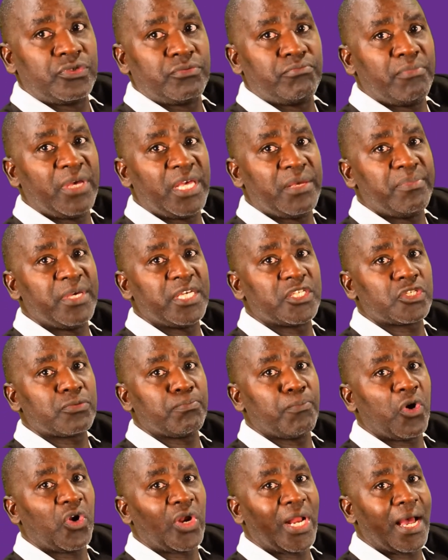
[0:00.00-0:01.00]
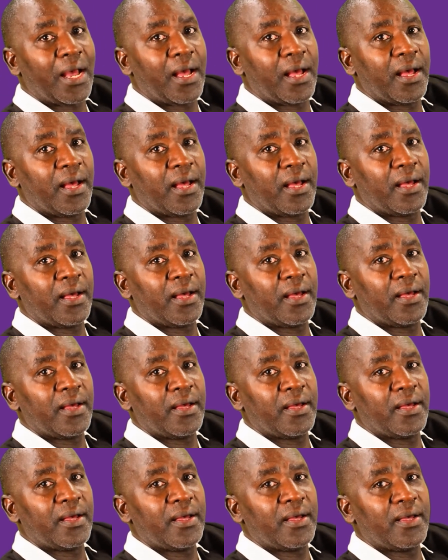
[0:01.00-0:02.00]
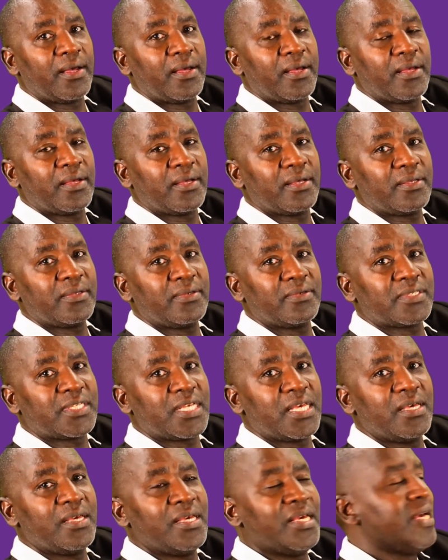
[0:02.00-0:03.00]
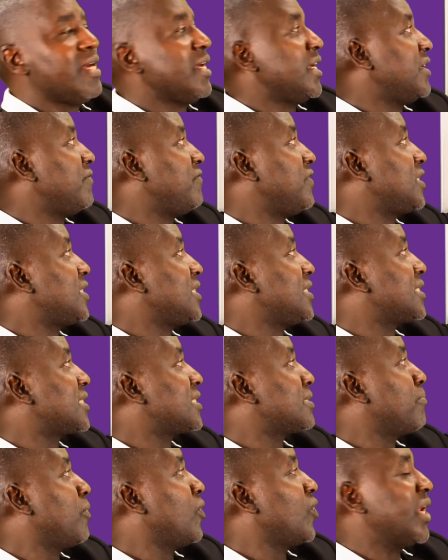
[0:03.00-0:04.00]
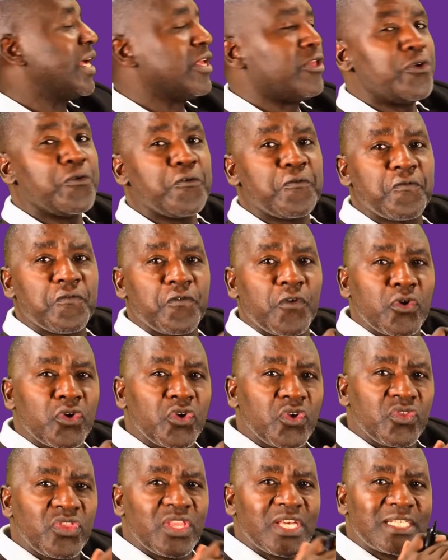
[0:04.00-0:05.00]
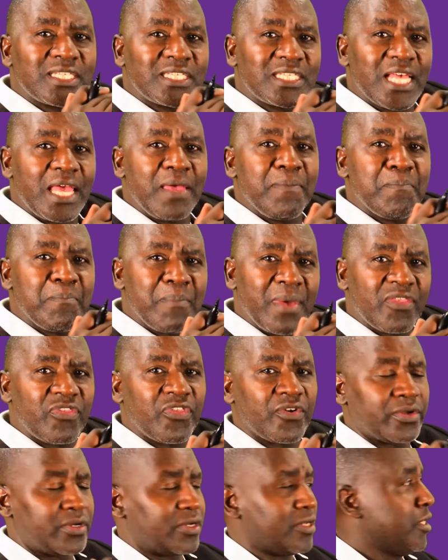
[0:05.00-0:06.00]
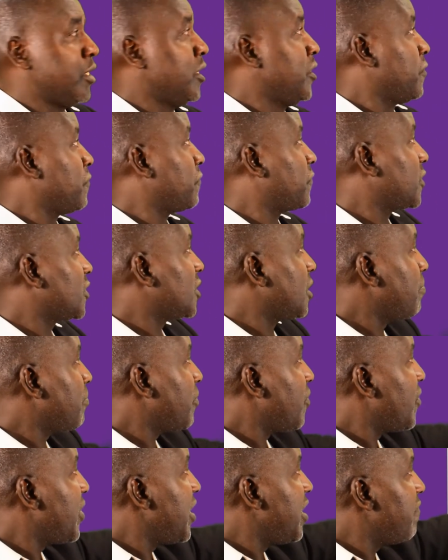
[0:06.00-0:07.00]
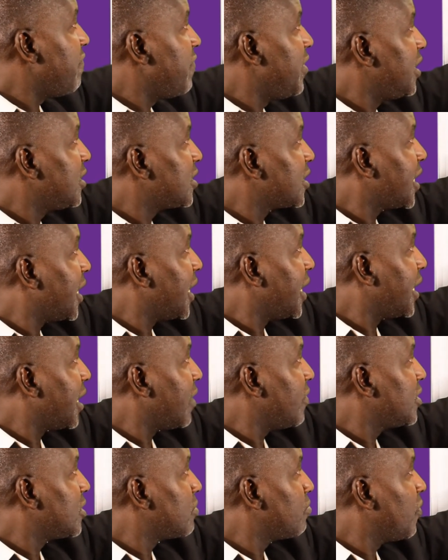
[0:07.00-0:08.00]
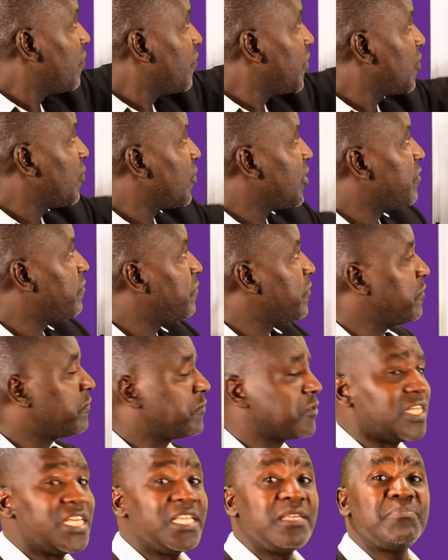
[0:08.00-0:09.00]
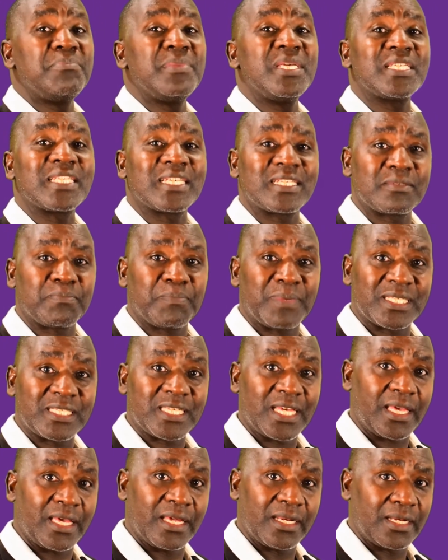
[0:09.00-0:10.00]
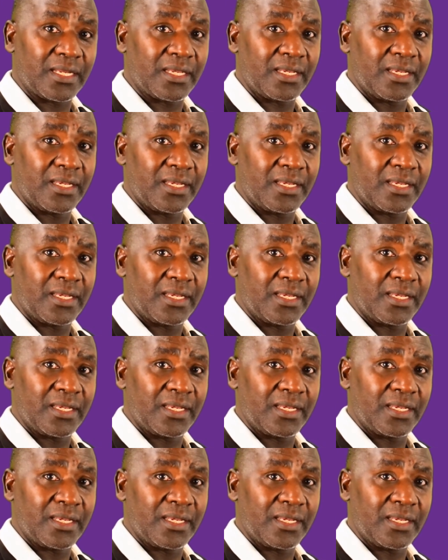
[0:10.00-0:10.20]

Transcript: may be smaller. You see, if it is smaller, you follow the same method. For example, if this car now is moving with 15 meters per second,